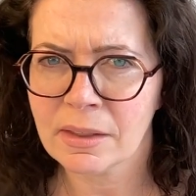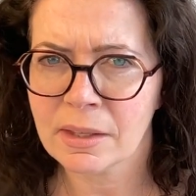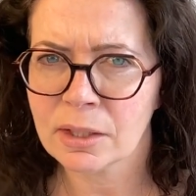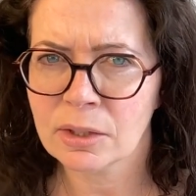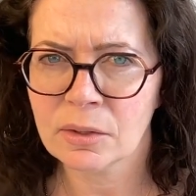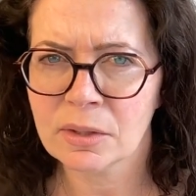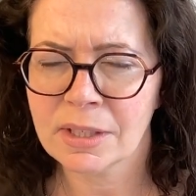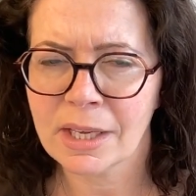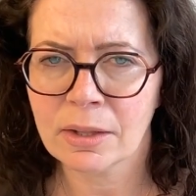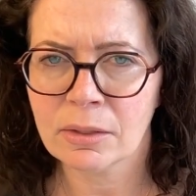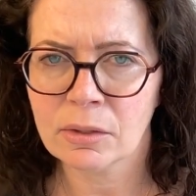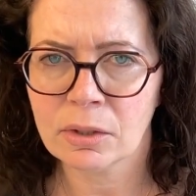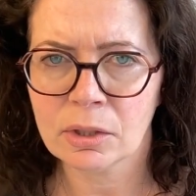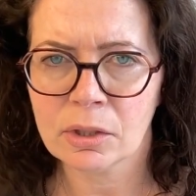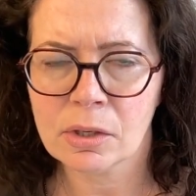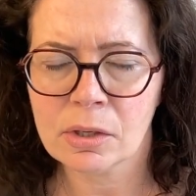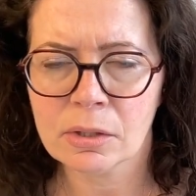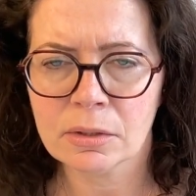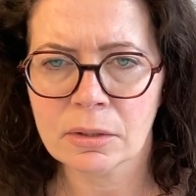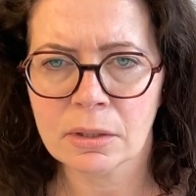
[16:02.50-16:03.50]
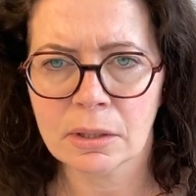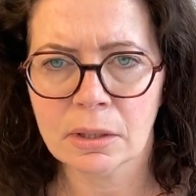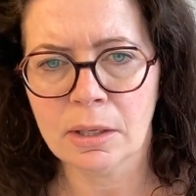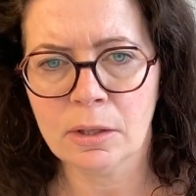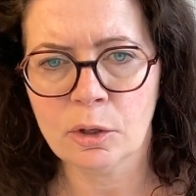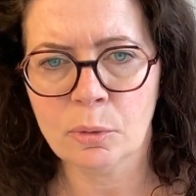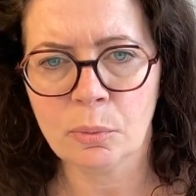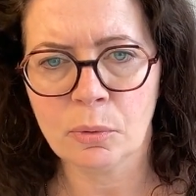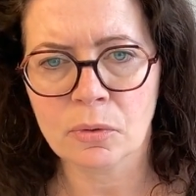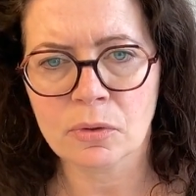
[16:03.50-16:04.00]
I think you get the card
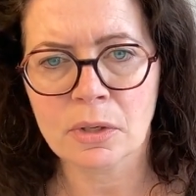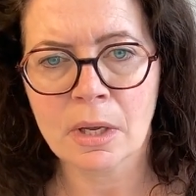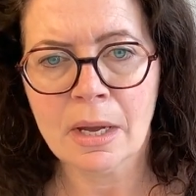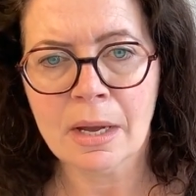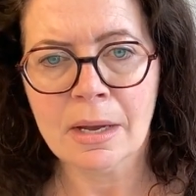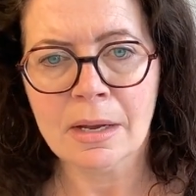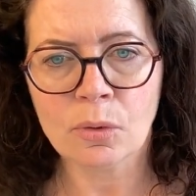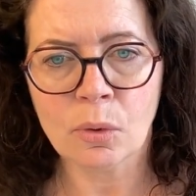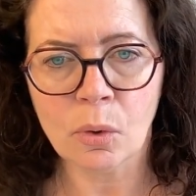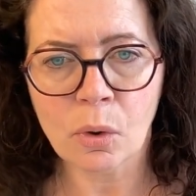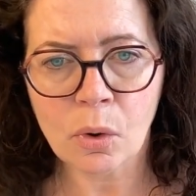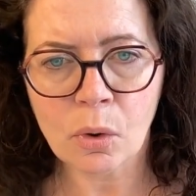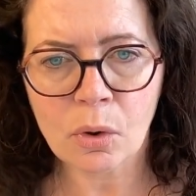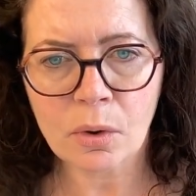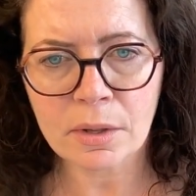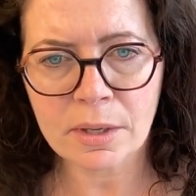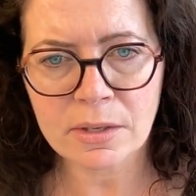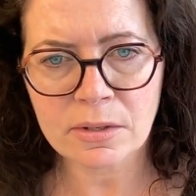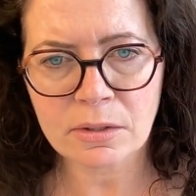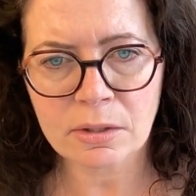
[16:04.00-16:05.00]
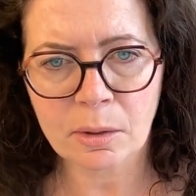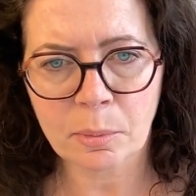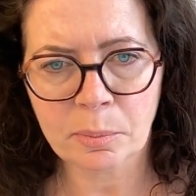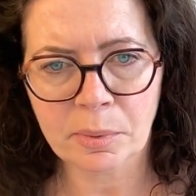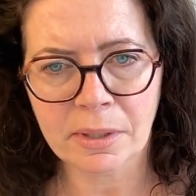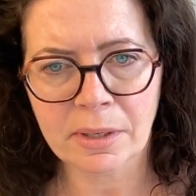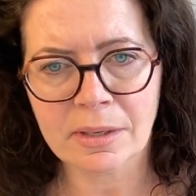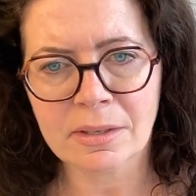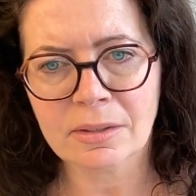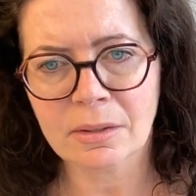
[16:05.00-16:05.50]
in the post. So all these
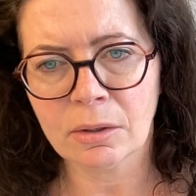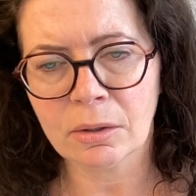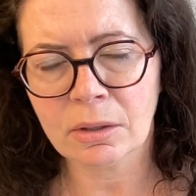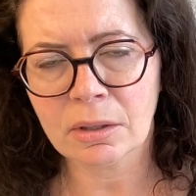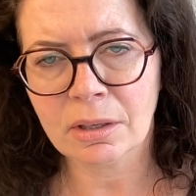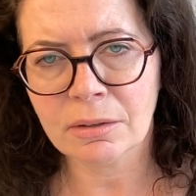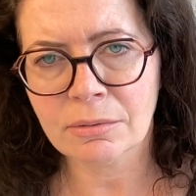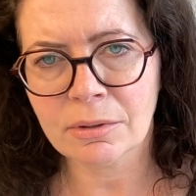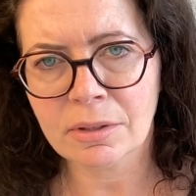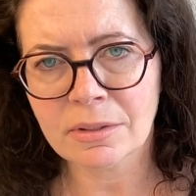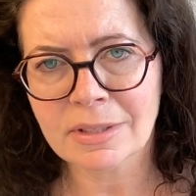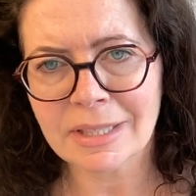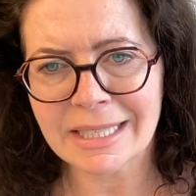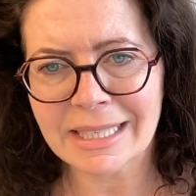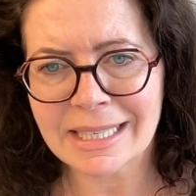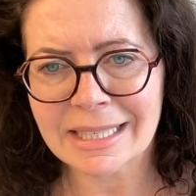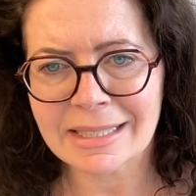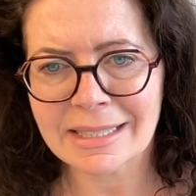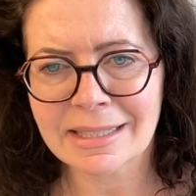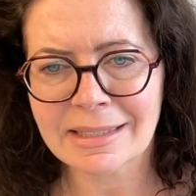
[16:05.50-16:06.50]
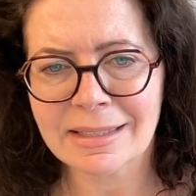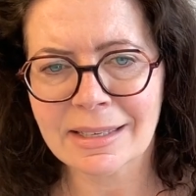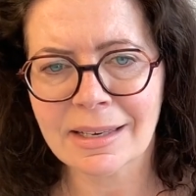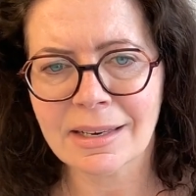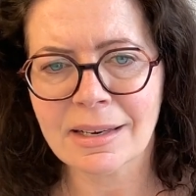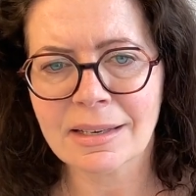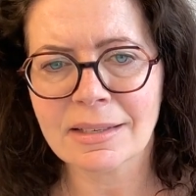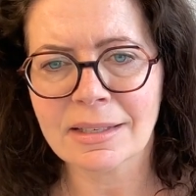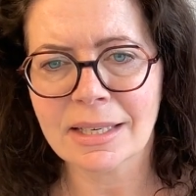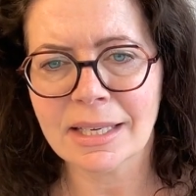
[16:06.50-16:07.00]
topics are covered in
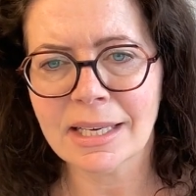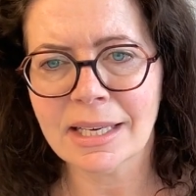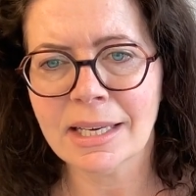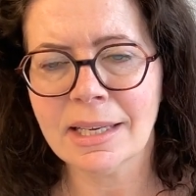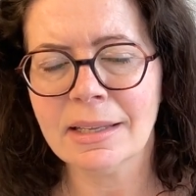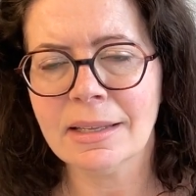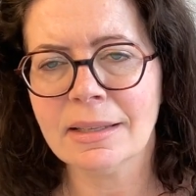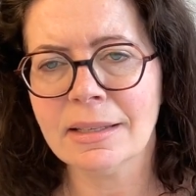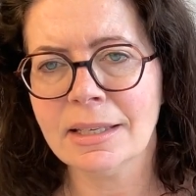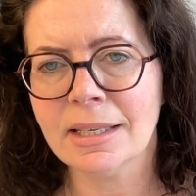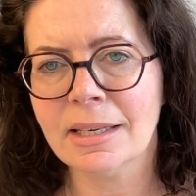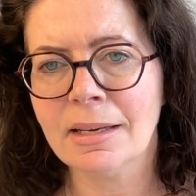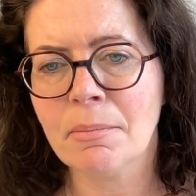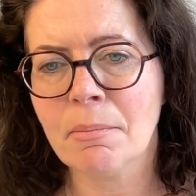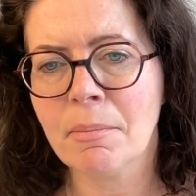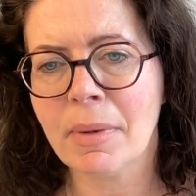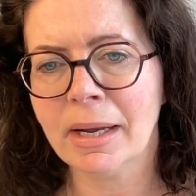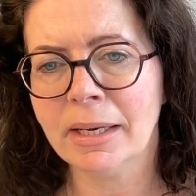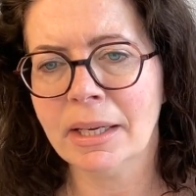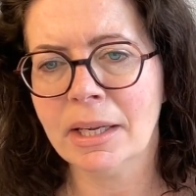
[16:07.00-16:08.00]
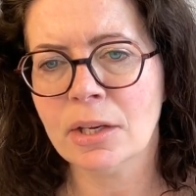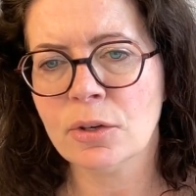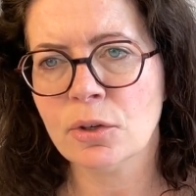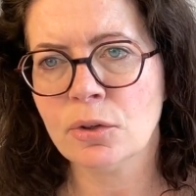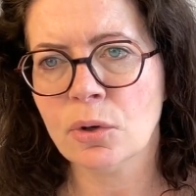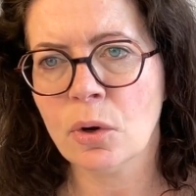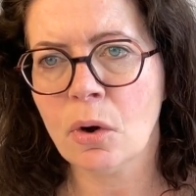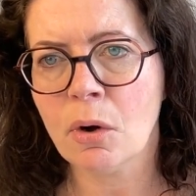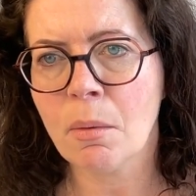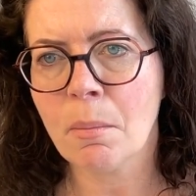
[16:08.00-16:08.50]
details in the Manage
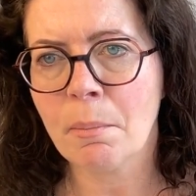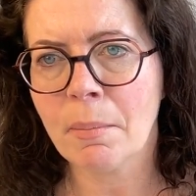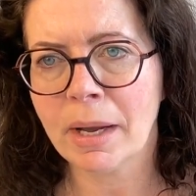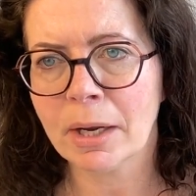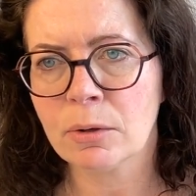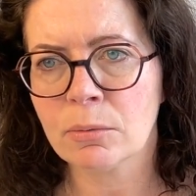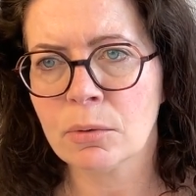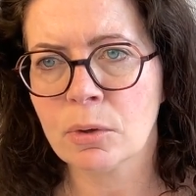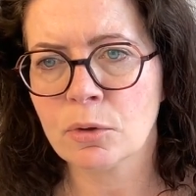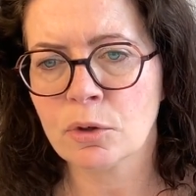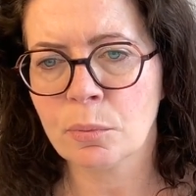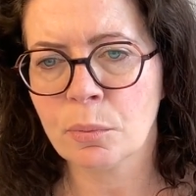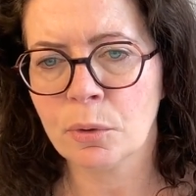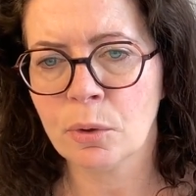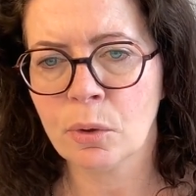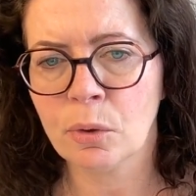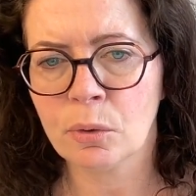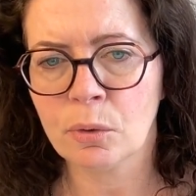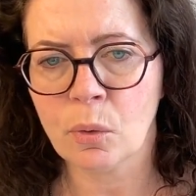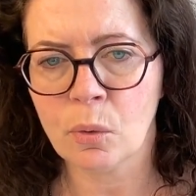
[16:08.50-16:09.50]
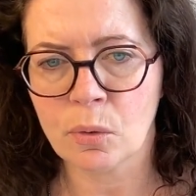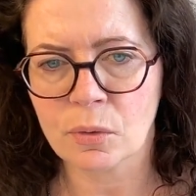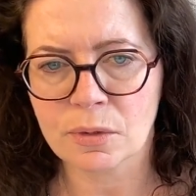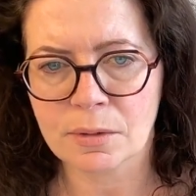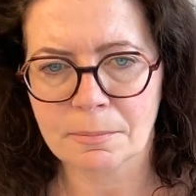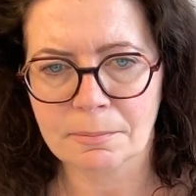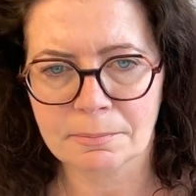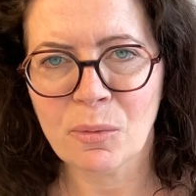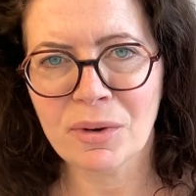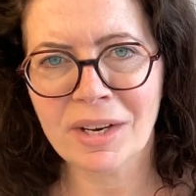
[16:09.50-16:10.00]
Your Micro Entrepreneur
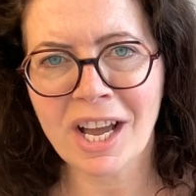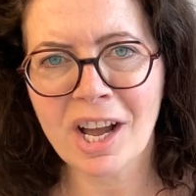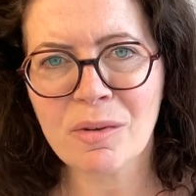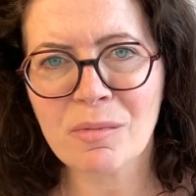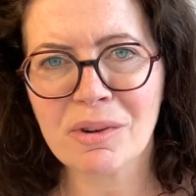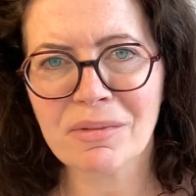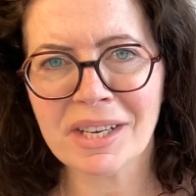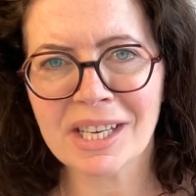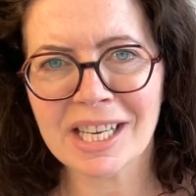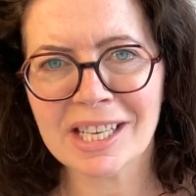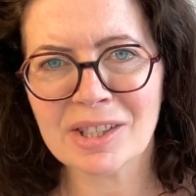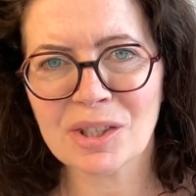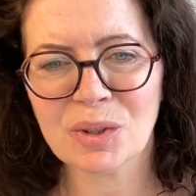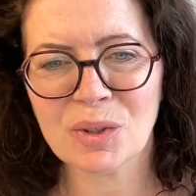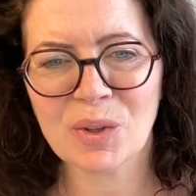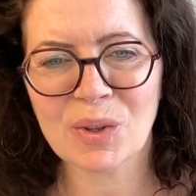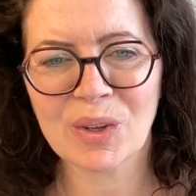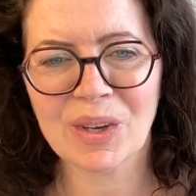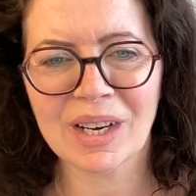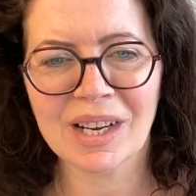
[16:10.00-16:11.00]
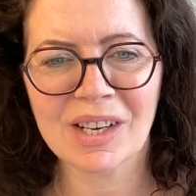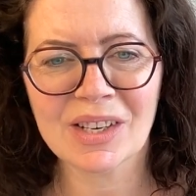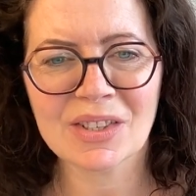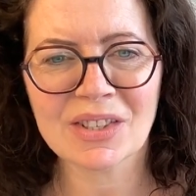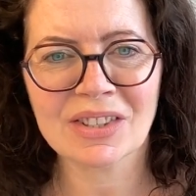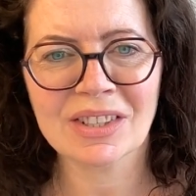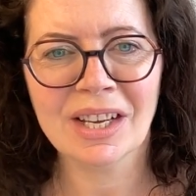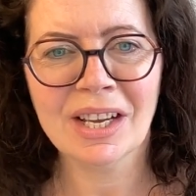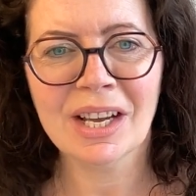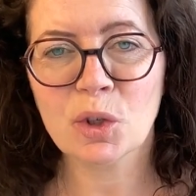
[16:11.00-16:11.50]
course. We're now moving into the
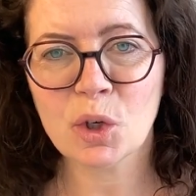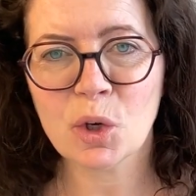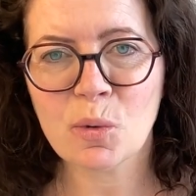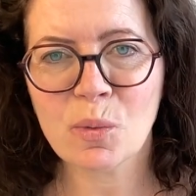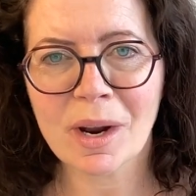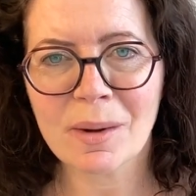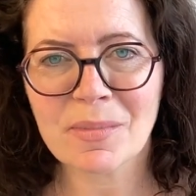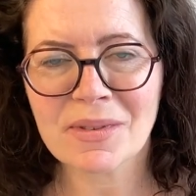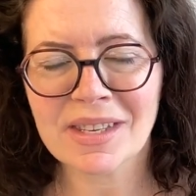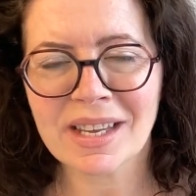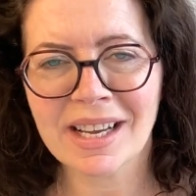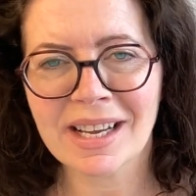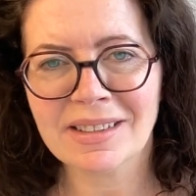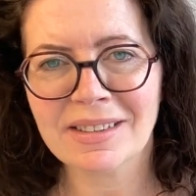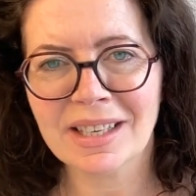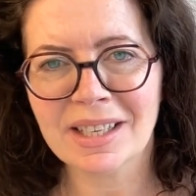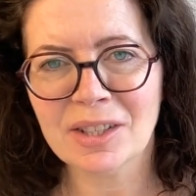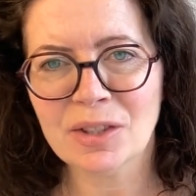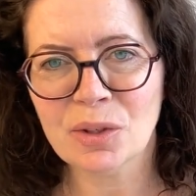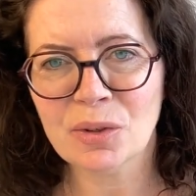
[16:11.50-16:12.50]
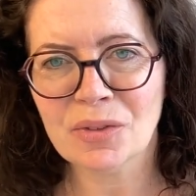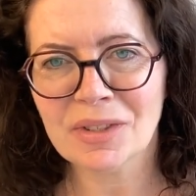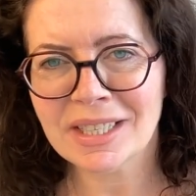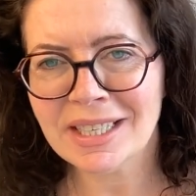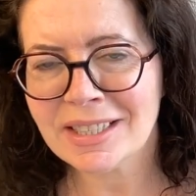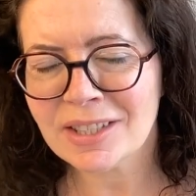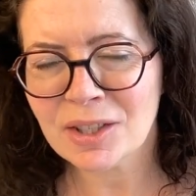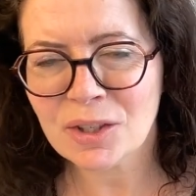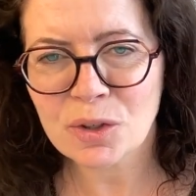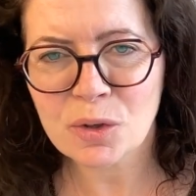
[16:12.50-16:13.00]
last 2 websites that you
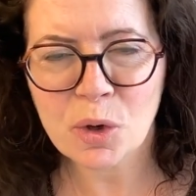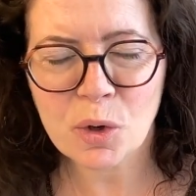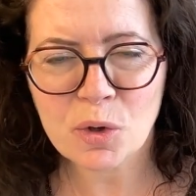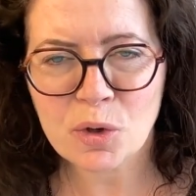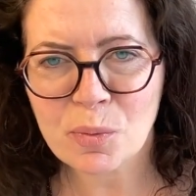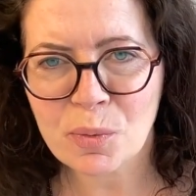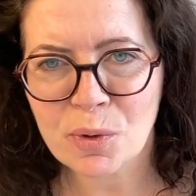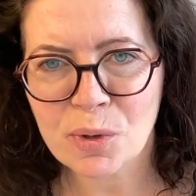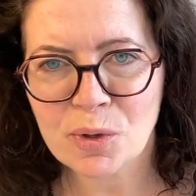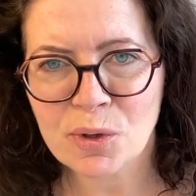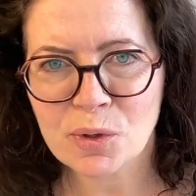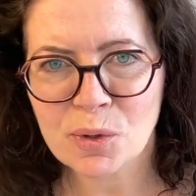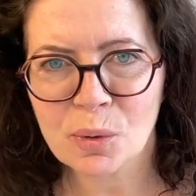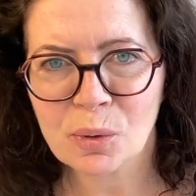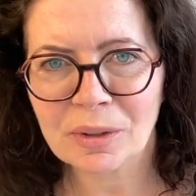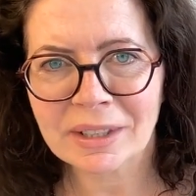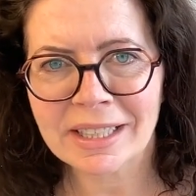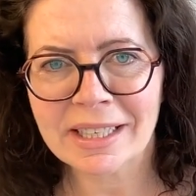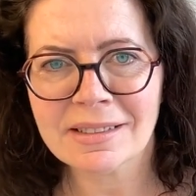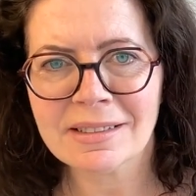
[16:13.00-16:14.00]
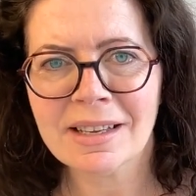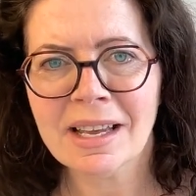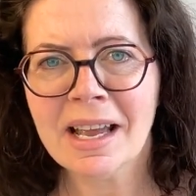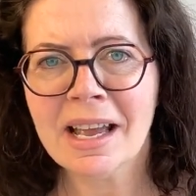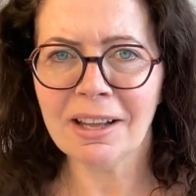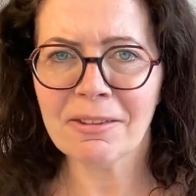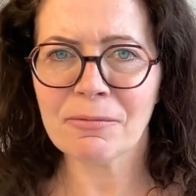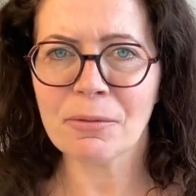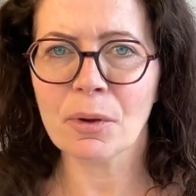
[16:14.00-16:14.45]
need in your entrepreneur's toolkit, and